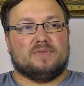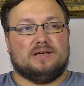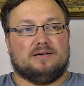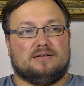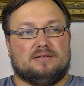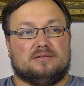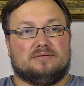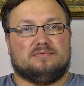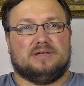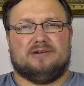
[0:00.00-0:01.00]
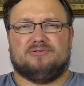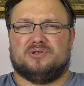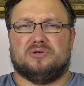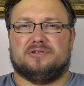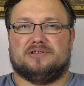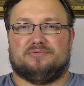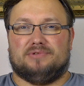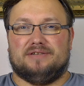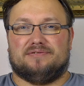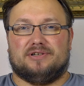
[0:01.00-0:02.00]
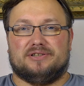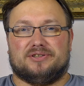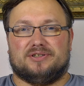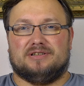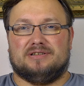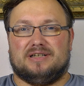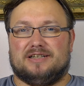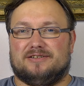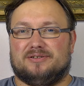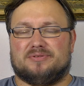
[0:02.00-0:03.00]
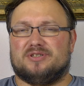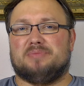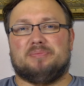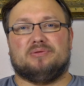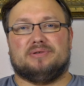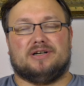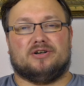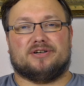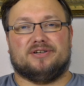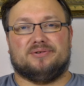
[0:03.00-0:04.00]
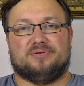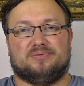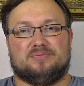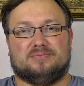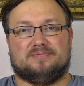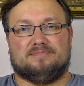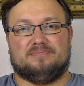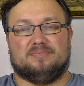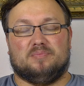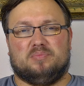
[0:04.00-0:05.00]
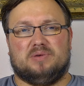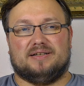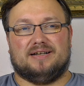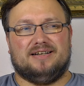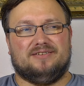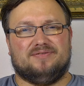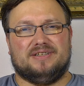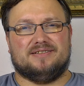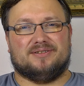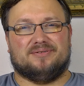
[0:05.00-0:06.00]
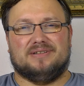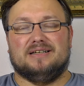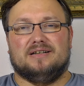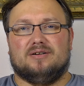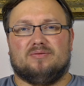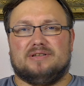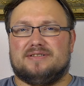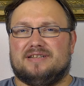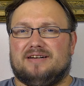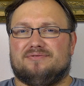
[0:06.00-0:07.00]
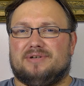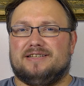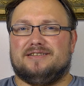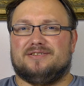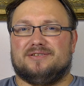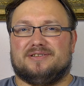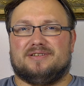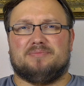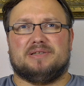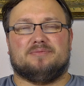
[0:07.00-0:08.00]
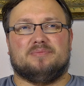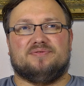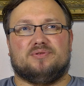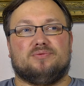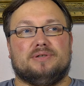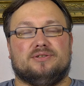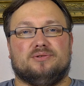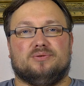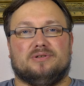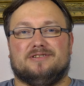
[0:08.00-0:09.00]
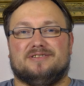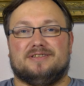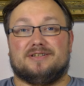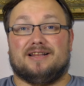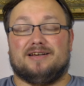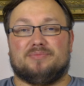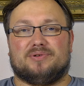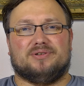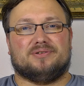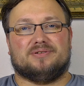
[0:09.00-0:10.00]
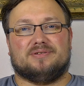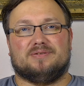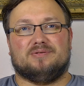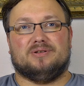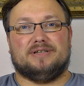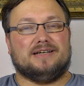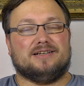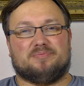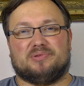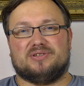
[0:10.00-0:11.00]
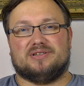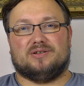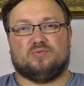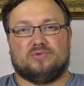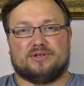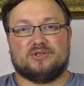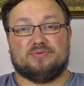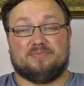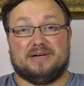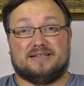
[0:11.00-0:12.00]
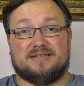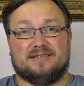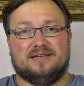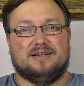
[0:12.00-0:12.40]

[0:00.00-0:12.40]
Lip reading: I would call it a refresh. I don't know, some people would argue, but I don't think so. Well, let's dive right into it. But before we do, a little disclaimer: you're looking at the person that works with Macs.